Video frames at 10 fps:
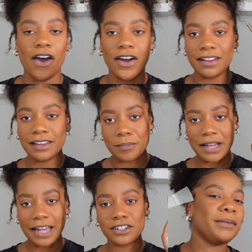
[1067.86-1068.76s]
our lip
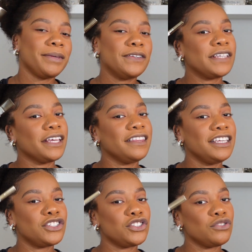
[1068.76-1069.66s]
liner. I'll be using
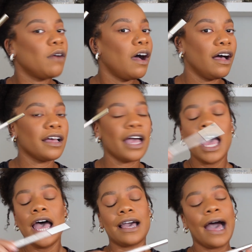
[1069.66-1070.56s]
the Strong
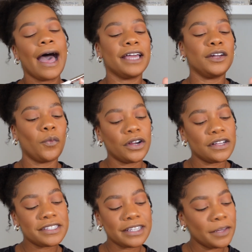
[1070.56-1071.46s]
Kind
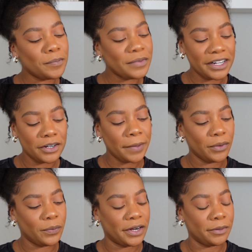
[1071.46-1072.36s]
Words lip liner
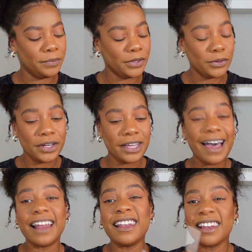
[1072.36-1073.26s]
by Rare Beauty.
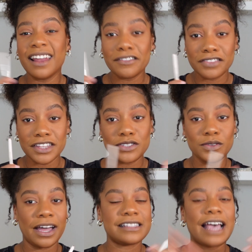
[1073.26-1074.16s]
I love this, you
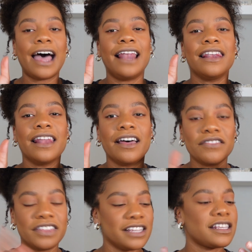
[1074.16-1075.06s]
guys. I
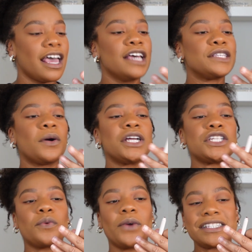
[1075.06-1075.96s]
love this. So it
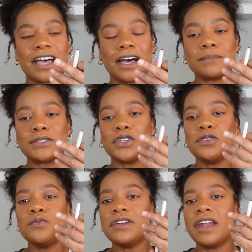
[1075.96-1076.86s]
twists up so
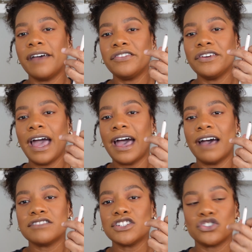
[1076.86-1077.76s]
you never
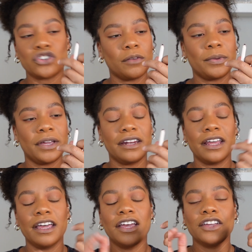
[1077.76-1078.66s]
have to sharpen
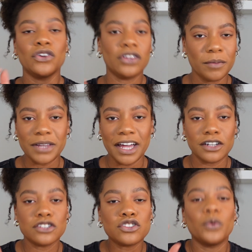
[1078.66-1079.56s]
your lip
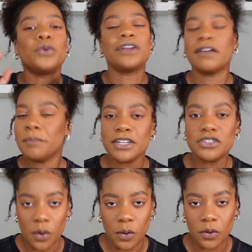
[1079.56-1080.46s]
liner, so it will never be
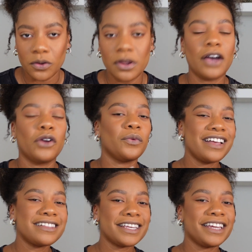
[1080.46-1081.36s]
dull.
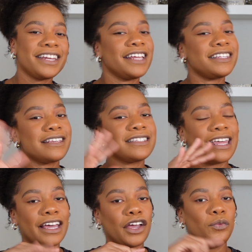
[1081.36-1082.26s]
Granted, it does
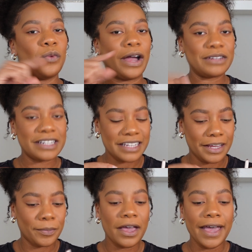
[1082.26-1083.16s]
get like a rounded
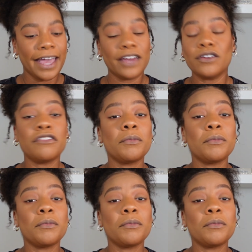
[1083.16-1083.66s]
tip. It'll never